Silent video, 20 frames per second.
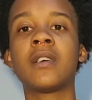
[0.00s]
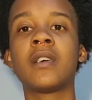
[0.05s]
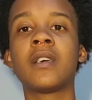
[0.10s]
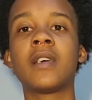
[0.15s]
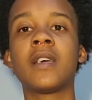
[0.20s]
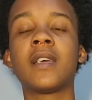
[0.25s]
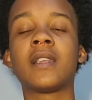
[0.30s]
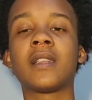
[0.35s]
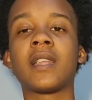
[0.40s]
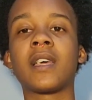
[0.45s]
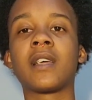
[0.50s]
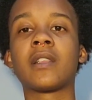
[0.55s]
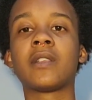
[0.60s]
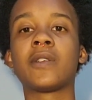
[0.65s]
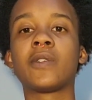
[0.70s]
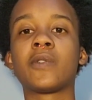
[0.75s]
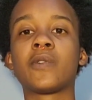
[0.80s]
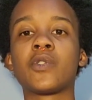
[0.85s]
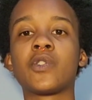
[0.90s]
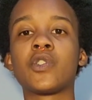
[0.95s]
like
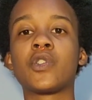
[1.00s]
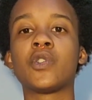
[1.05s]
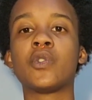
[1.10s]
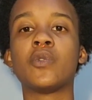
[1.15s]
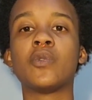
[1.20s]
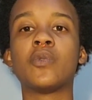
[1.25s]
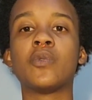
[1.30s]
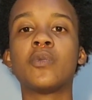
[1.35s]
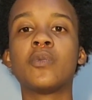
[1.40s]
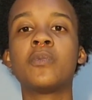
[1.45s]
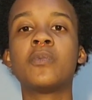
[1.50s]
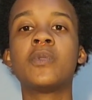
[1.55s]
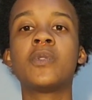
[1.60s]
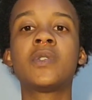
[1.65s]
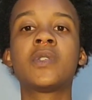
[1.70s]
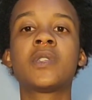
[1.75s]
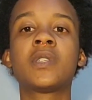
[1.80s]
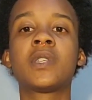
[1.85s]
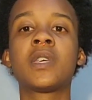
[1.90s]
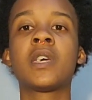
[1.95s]
little
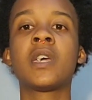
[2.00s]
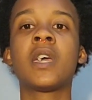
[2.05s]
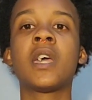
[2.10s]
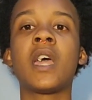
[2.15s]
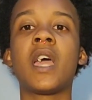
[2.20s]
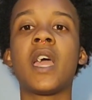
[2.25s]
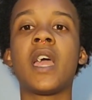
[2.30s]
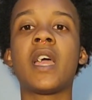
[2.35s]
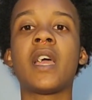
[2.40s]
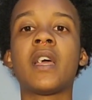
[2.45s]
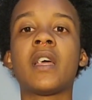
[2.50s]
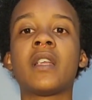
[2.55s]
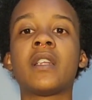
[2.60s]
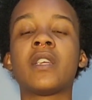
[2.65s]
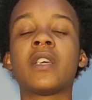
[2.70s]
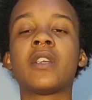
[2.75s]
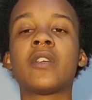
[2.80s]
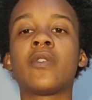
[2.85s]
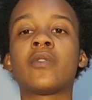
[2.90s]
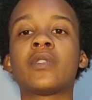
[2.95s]
tubes, and
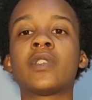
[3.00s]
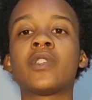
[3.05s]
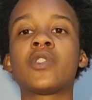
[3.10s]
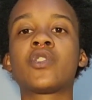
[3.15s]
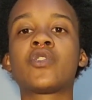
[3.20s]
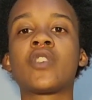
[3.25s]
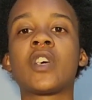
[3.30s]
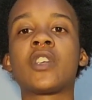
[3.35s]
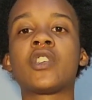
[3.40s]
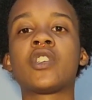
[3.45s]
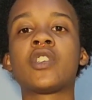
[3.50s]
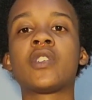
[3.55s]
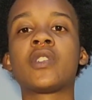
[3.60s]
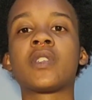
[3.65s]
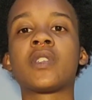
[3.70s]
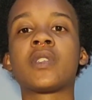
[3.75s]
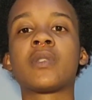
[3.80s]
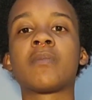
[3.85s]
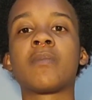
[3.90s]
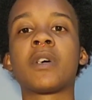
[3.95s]
it only stretches
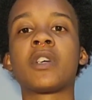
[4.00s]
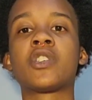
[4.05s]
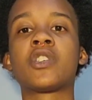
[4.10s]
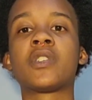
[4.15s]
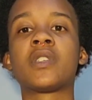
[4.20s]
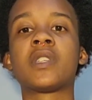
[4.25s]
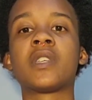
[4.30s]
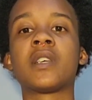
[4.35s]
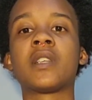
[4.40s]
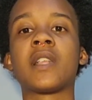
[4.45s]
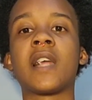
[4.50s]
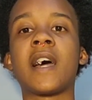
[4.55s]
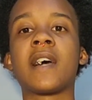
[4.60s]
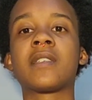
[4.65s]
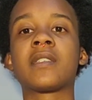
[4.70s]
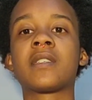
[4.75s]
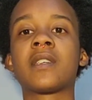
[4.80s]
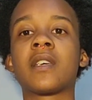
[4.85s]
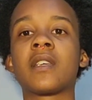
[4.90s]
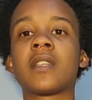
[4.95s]
as much as the
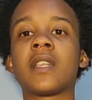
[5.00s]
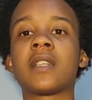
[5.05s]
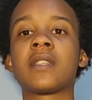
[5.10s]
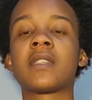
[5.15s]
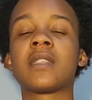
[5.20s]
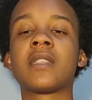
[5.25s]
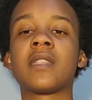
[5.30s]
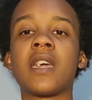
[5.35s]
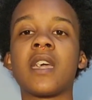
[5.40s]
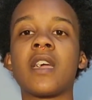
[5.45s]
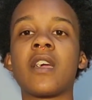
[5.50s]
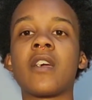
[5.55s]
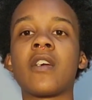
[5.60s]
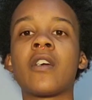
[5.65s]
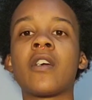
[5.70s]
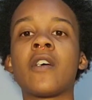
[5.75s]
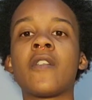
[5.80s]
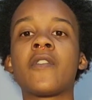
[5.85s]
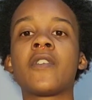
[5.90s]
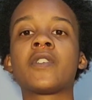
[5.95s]
elastic that's there.
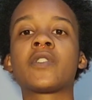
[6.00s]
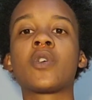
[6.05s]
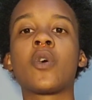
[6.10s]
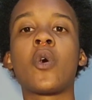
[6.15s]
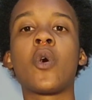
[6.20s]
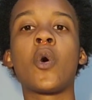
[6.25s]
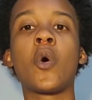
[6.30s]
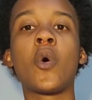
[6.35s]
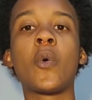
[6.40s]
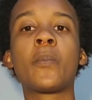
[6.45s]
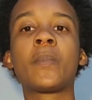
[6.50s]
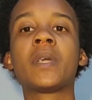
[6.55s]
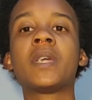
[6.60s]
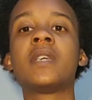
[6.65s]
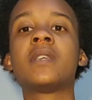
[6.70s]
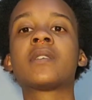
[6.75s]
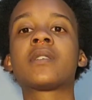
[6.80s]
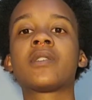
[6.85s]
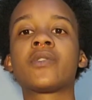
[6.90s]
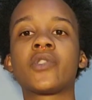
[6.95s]
This whole
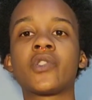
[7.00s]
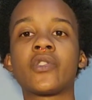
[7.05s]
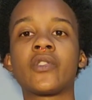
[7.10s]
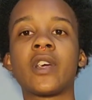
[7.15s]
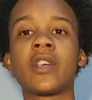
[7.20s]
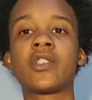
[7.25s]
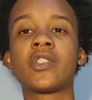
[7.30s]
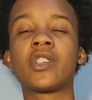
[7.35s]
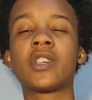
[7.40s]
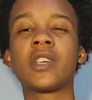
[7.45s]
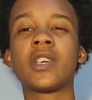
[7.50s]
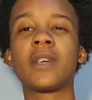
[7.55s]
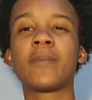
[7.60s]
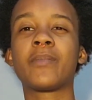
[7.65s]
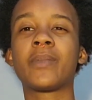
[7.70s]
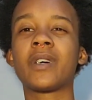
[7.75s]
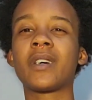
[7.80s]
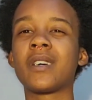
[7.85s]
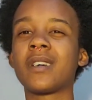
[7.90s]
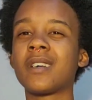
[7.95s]
piece is stretchy,
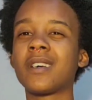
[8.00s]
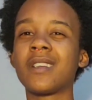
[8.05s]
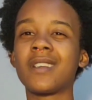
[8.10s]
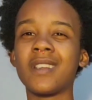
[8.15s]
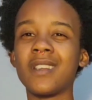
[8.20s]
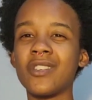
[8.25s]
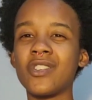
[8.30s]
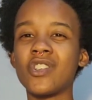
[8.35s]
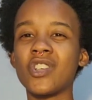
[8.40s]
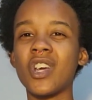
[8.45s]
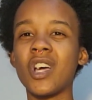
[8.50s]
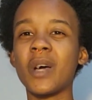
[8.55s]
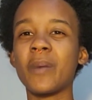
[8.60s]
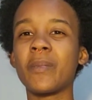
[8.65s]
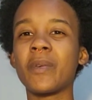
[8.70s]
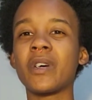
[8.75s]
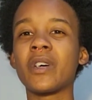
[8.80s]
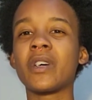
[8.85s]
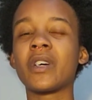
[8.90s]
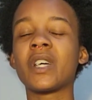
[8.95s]
but a
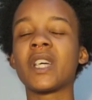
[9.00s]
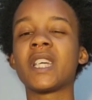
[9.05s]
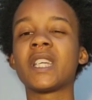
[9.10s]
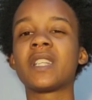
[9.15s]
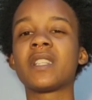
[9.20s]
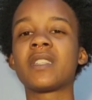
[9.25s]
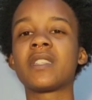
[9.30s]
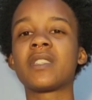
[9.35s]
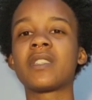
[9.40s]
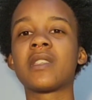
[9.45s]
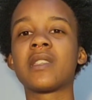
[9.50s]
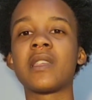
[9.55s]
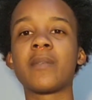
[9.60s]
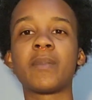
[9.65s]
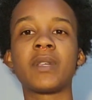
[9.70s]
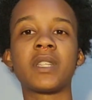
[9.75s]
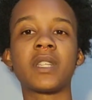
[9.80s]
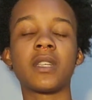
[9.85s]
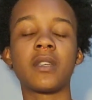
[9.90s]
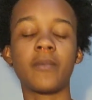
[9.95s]
ninjama, it's
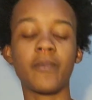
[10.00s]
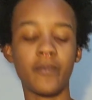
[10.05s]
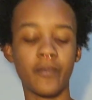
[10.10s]
limited.